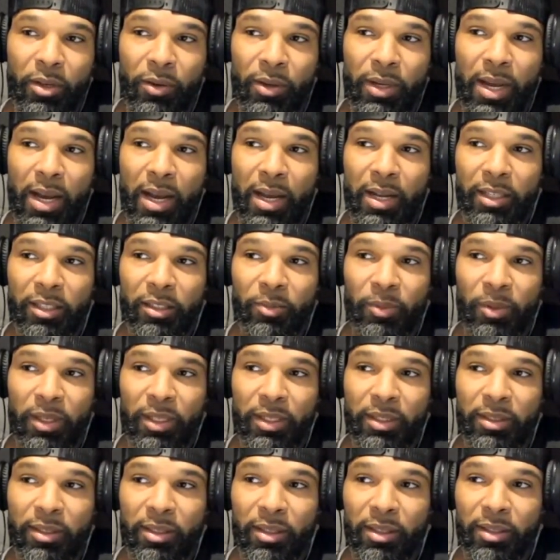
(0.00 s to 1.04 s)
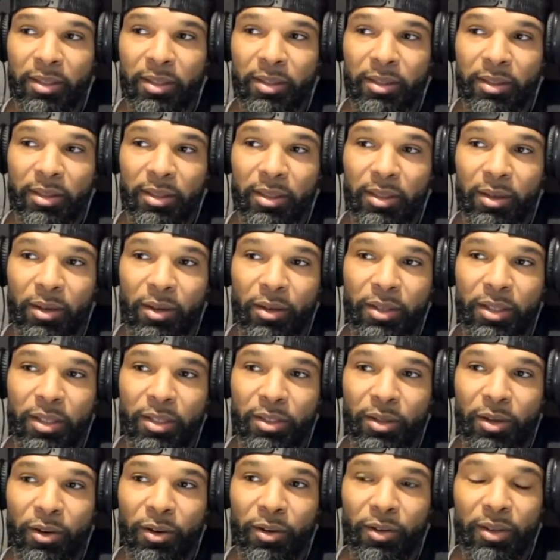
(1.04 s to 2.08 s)
God has placed us on
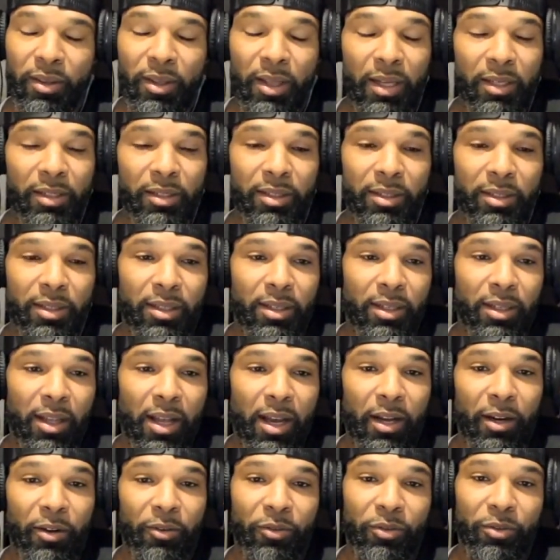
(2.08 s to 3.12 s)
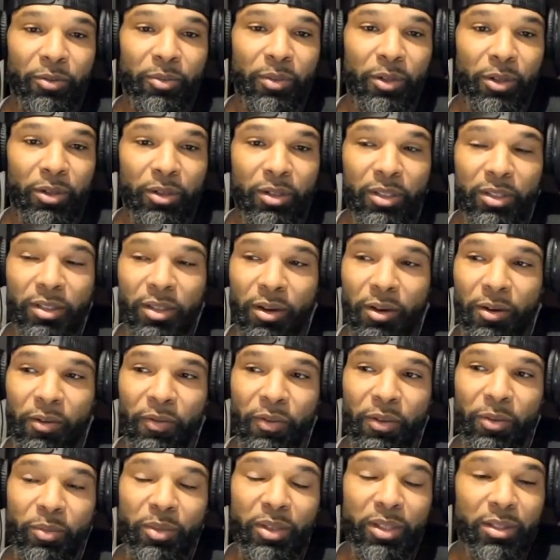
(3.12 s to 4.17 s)
this earth, not just in the locker room, but on this
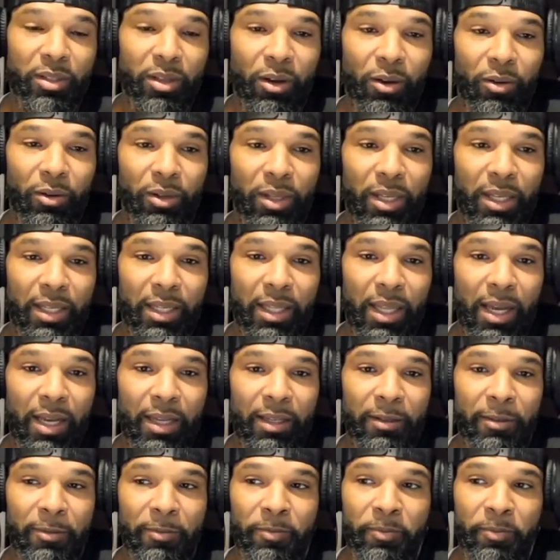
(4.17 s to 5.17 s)
earth to be salt and light.